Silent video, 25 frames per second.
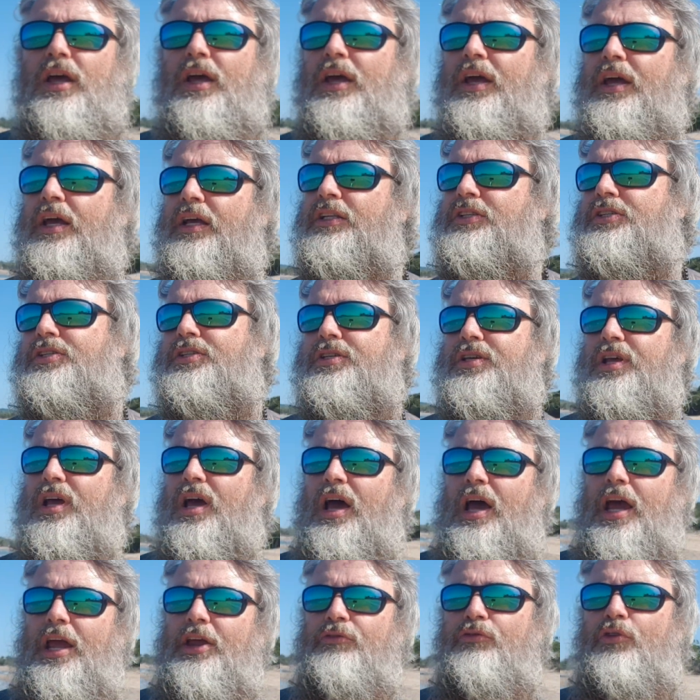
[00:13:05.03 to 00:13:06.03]
it's
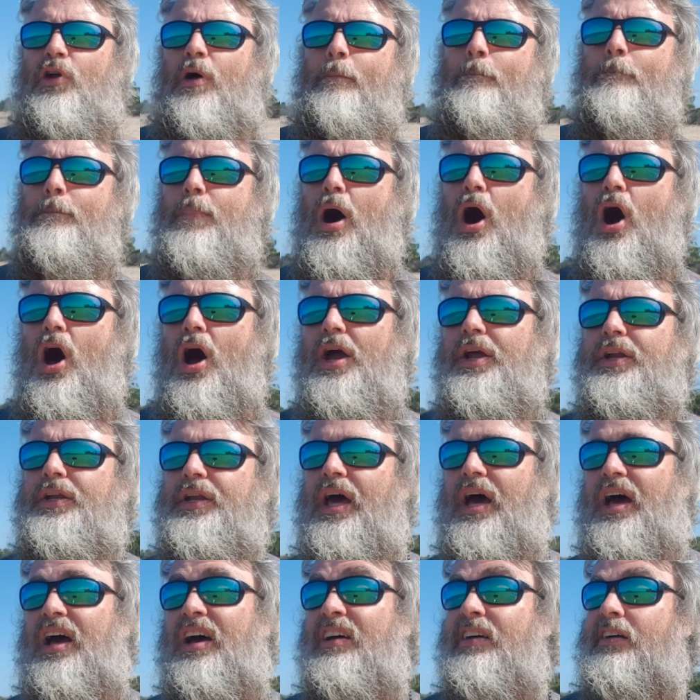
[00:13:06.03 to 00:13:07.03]
a
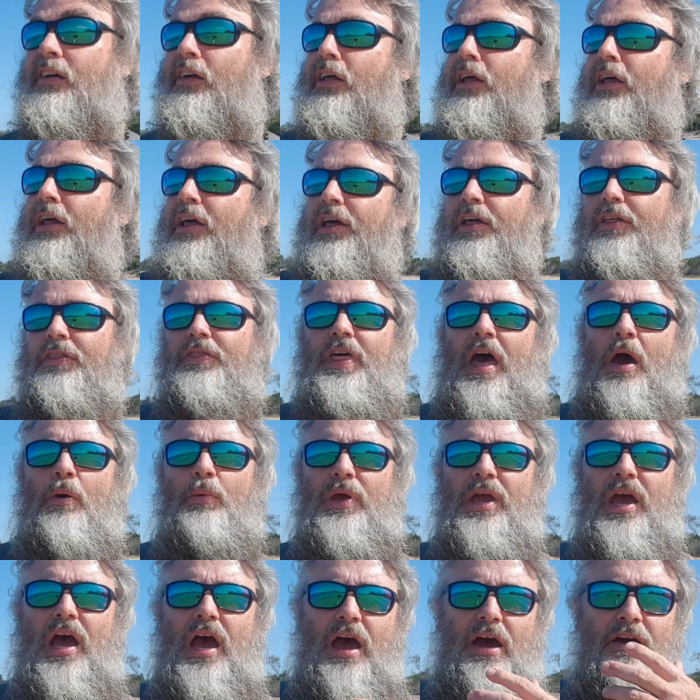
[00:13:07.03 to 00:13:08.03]
reminder that
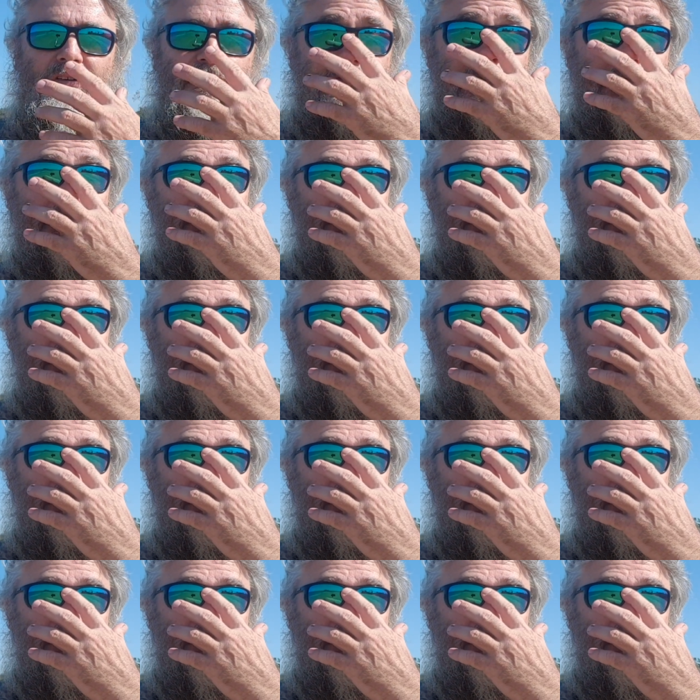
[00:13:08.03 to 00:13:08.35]
we have,